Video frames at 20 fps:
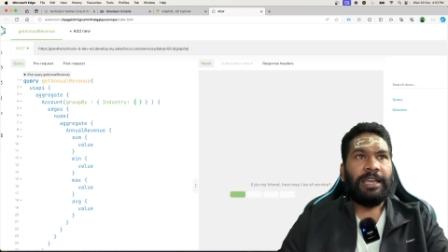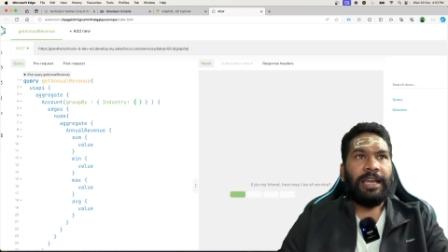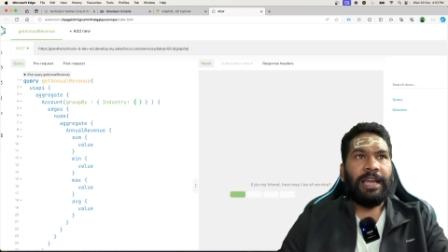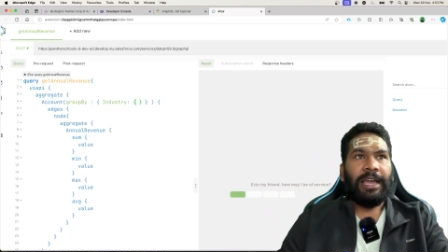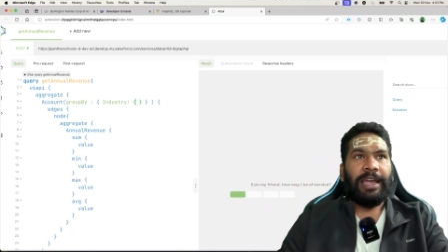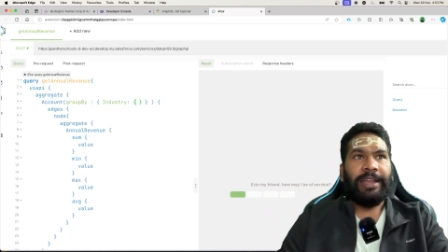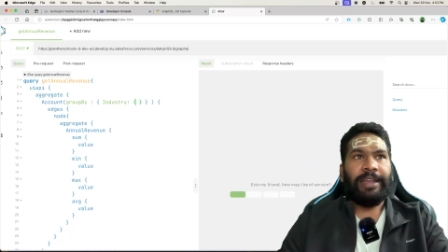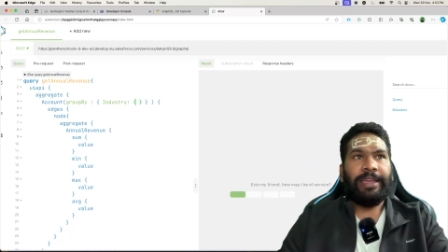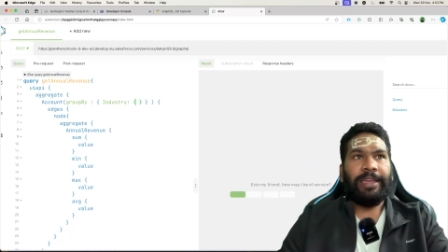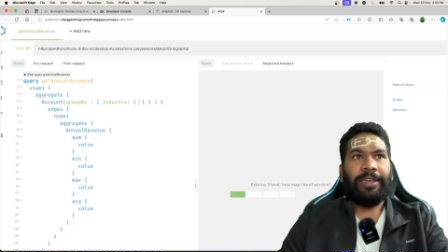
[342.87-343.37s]

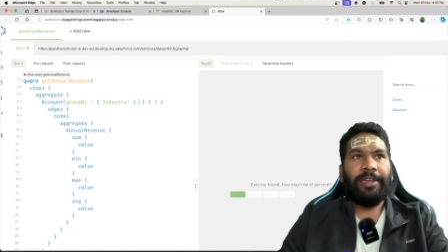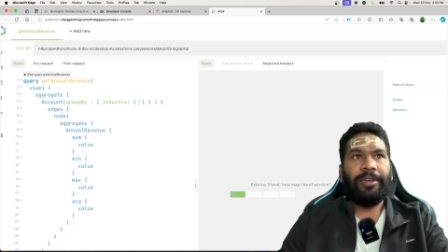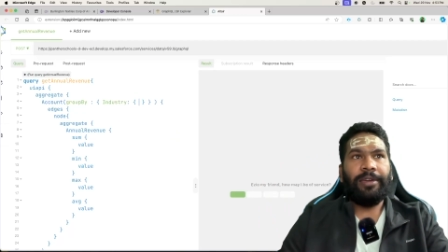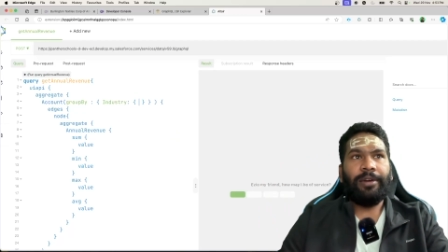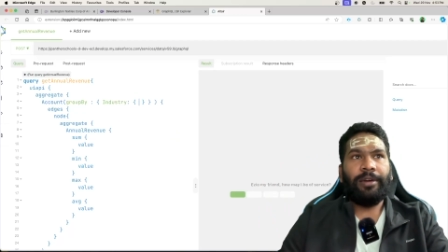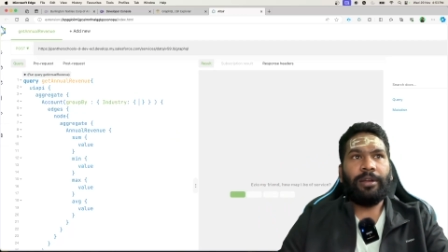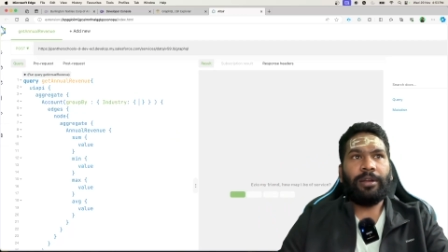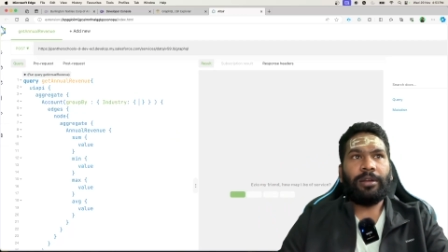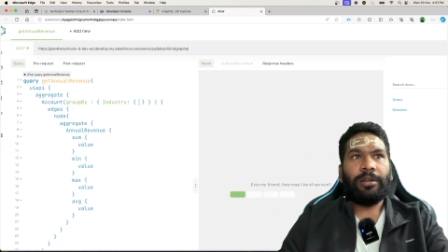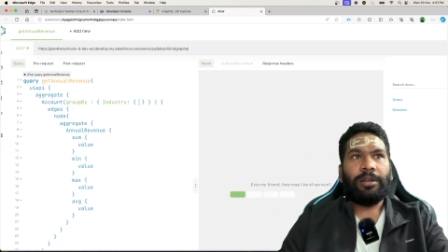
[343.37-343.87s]
and
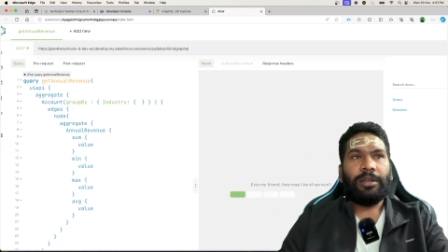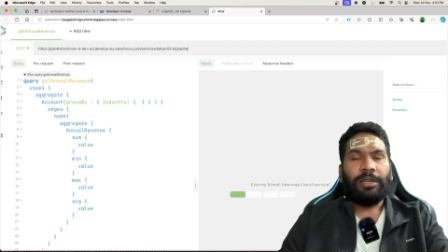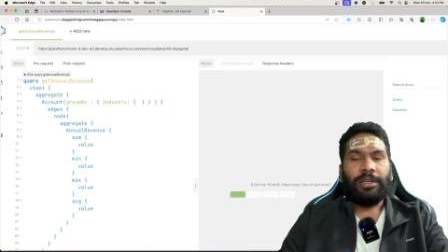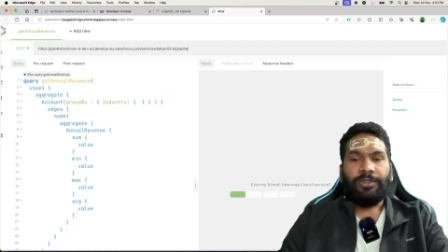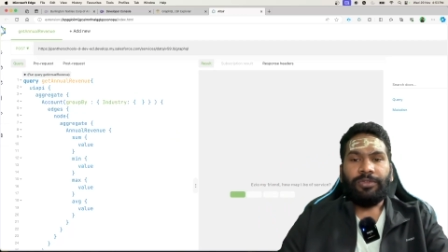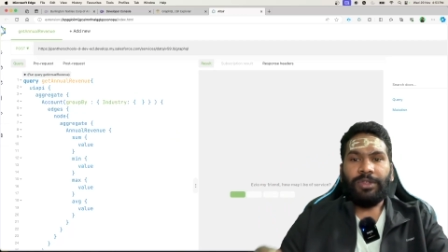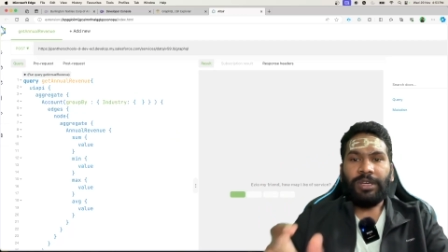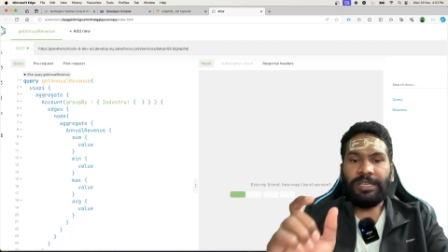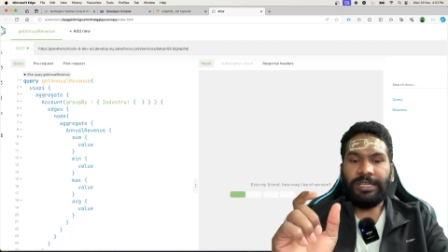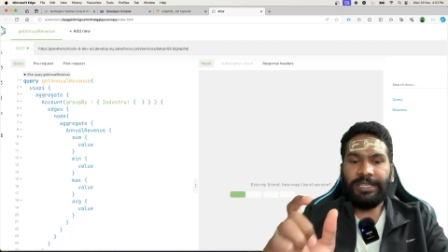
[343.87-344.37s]
here
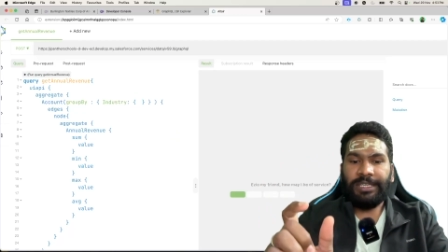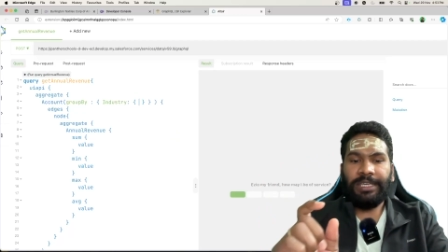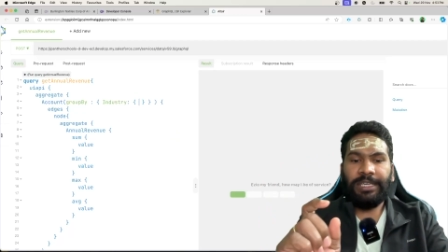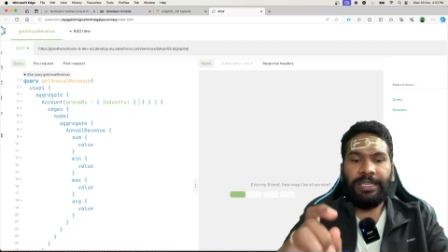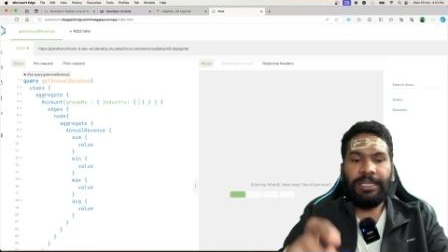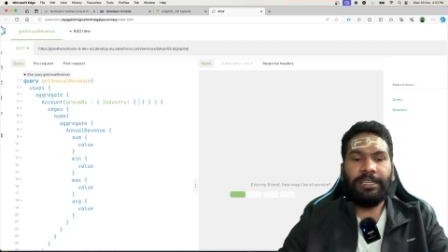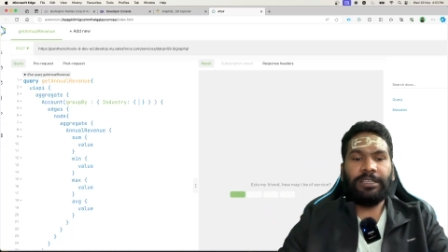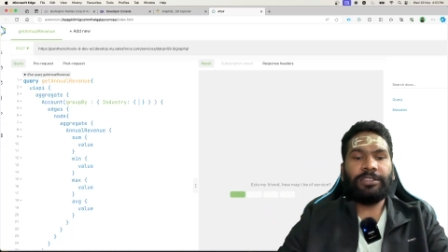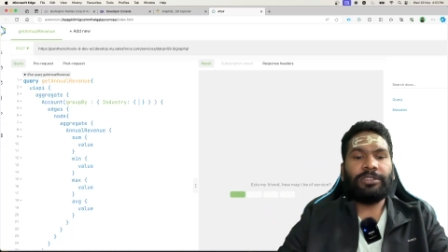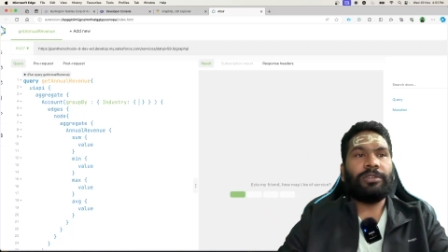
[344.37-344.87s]
the key
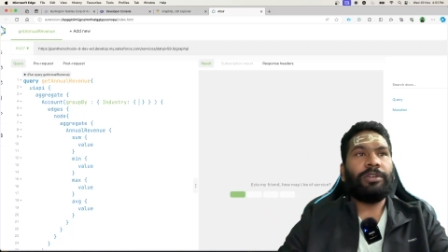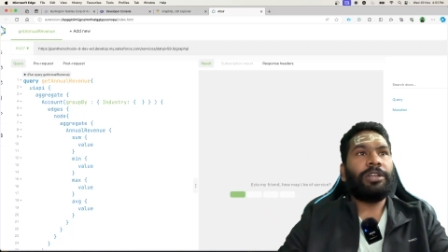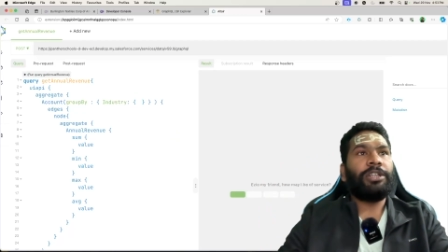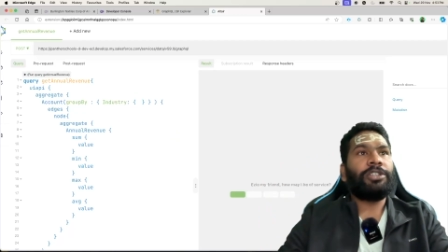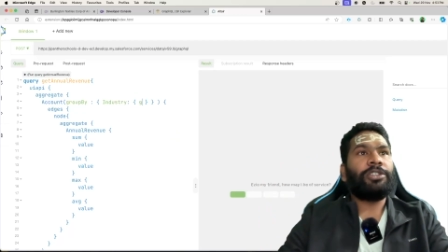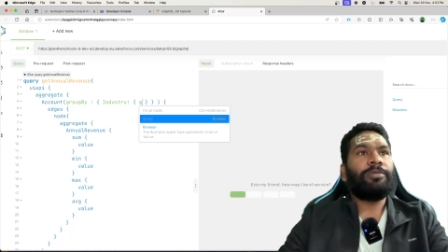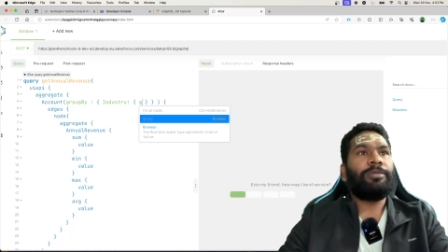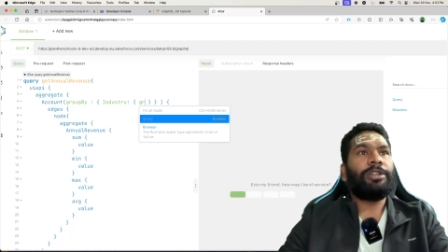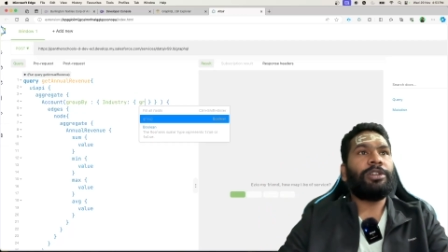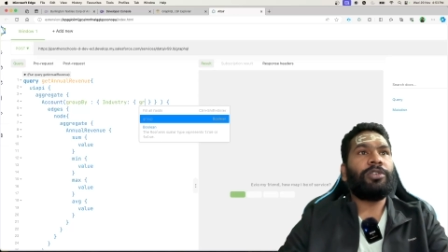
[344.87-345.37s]
is going
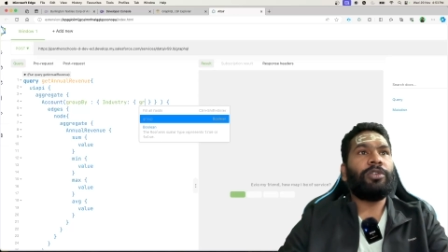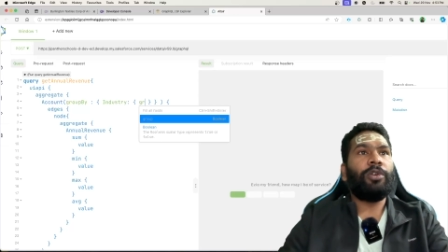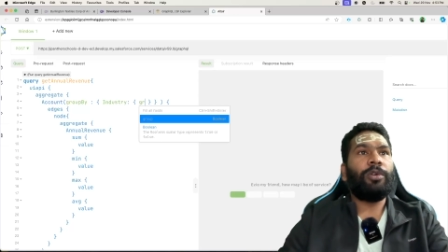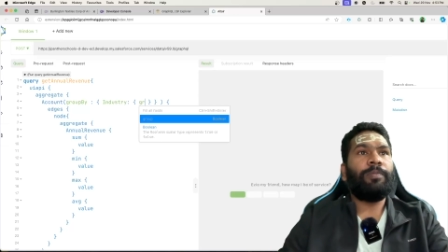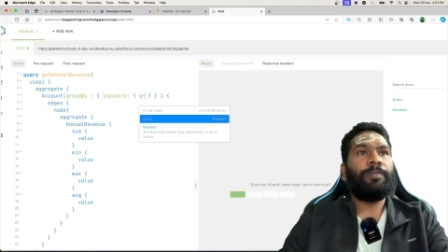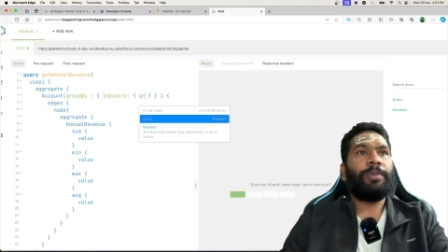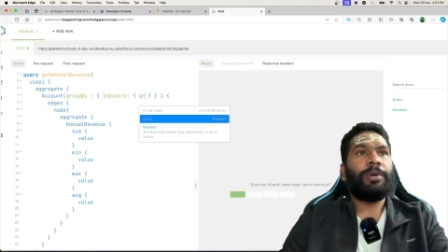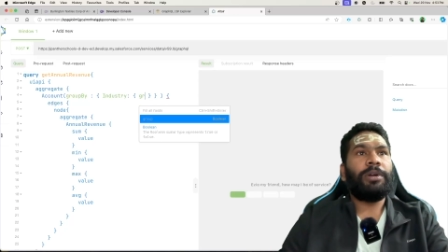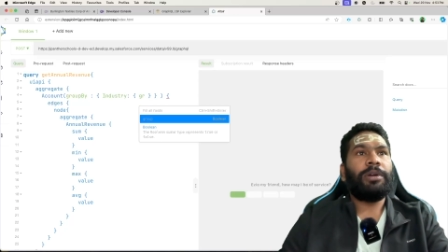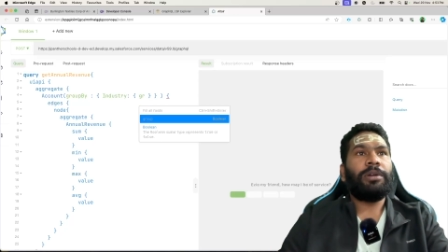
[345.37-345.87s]
to be
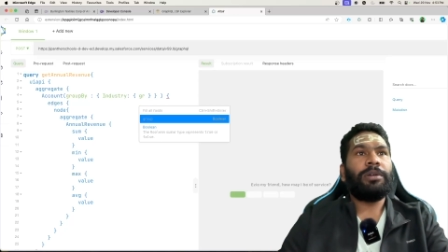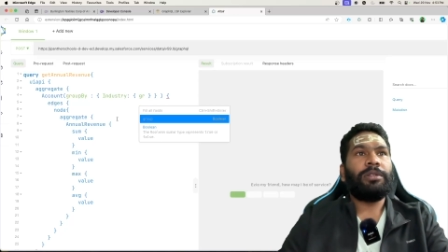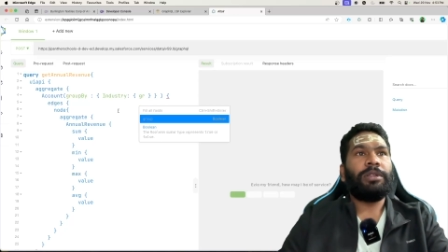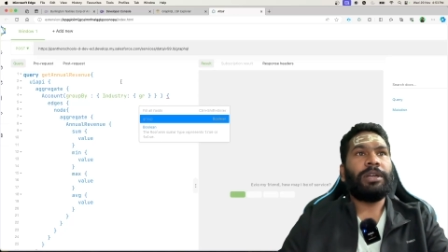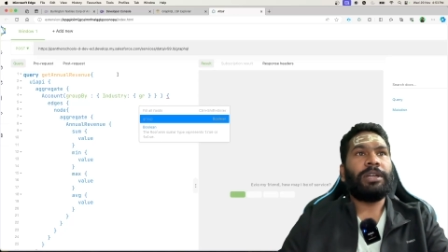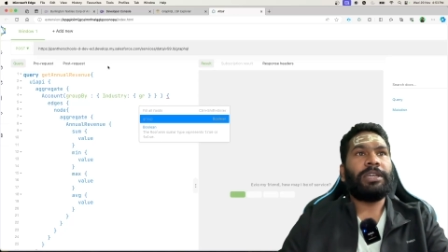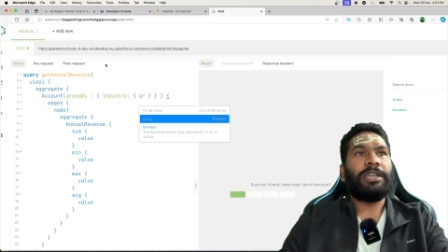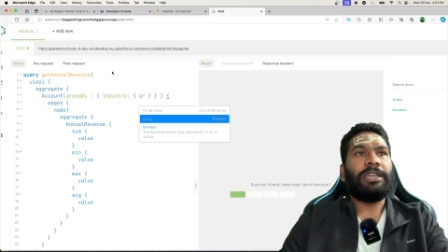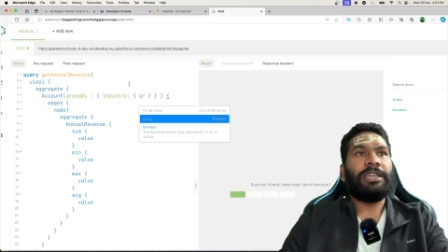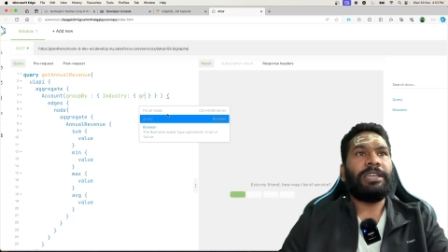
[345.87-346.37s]
group the
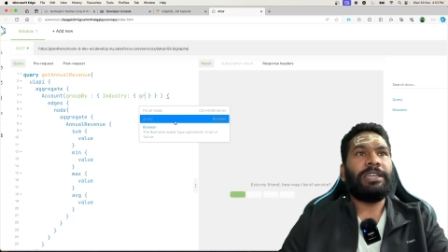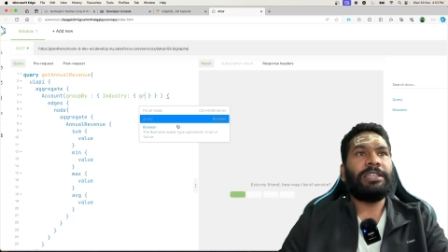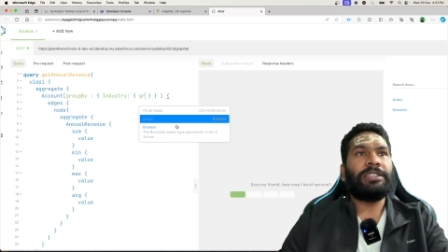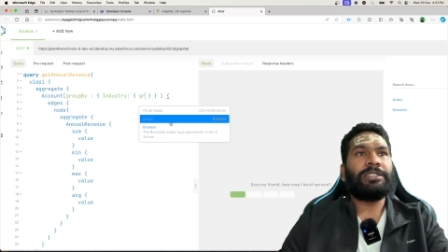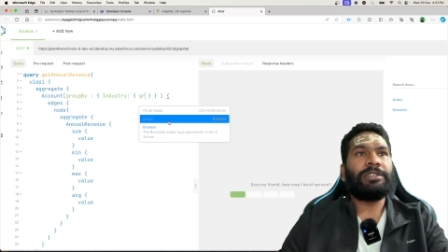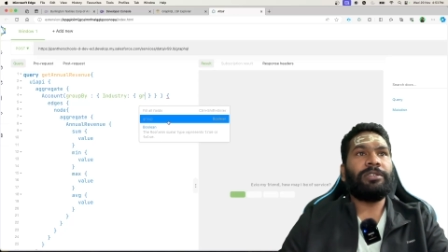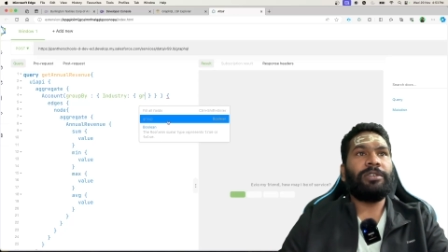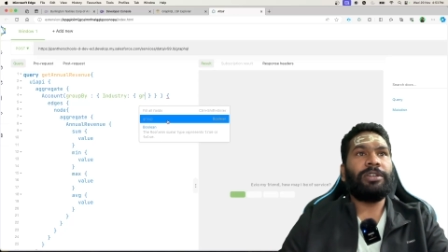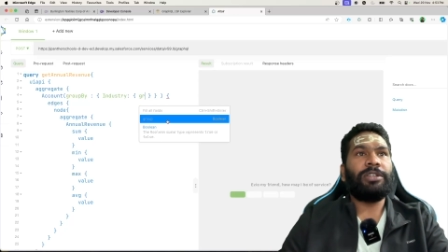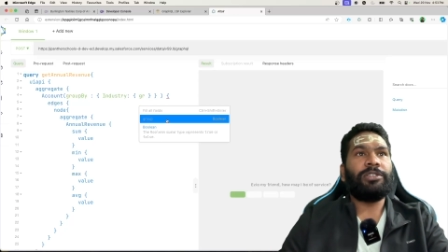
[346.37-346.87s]
key is
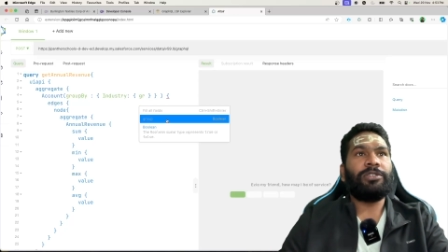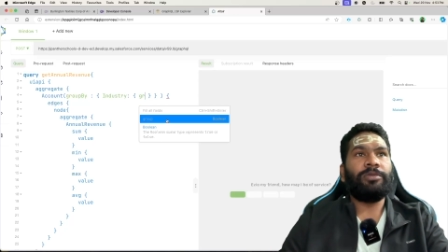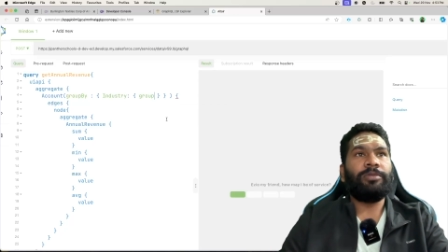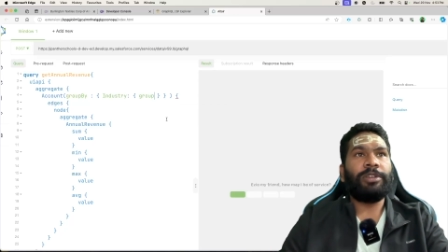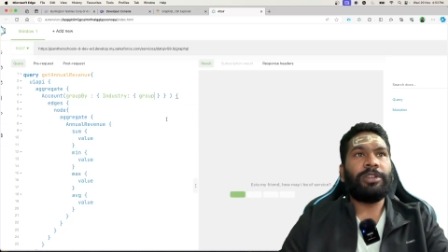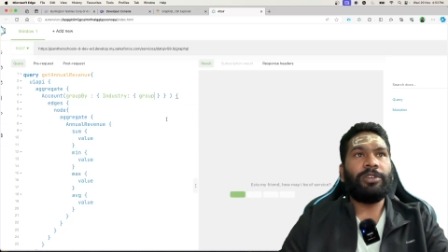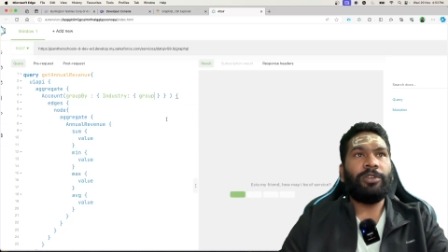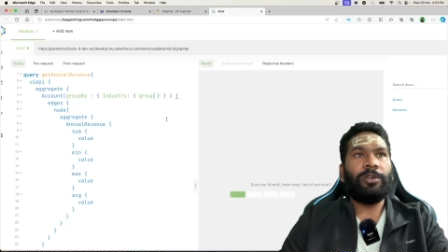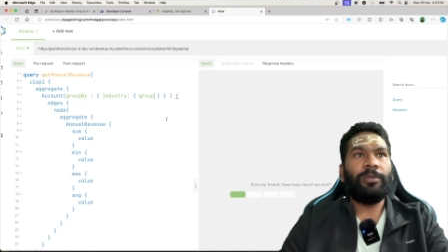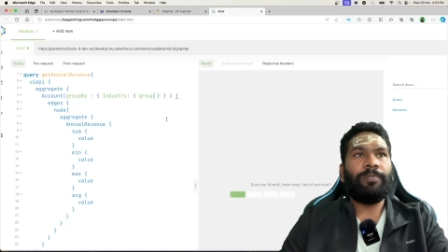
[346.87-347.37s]
going to be
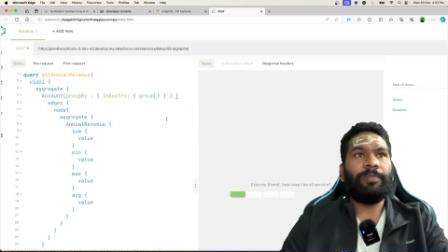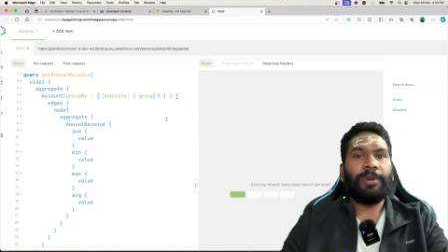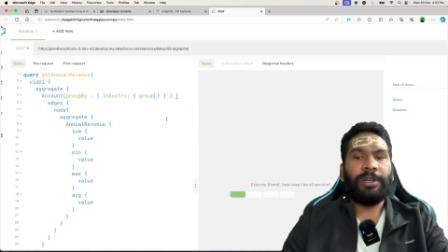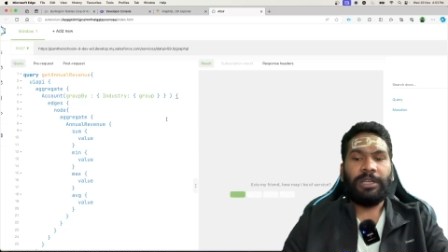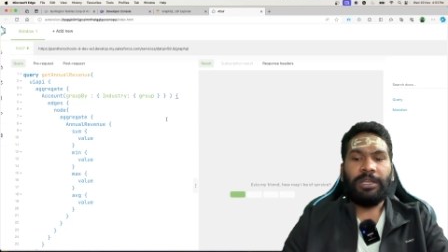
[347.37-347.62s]
group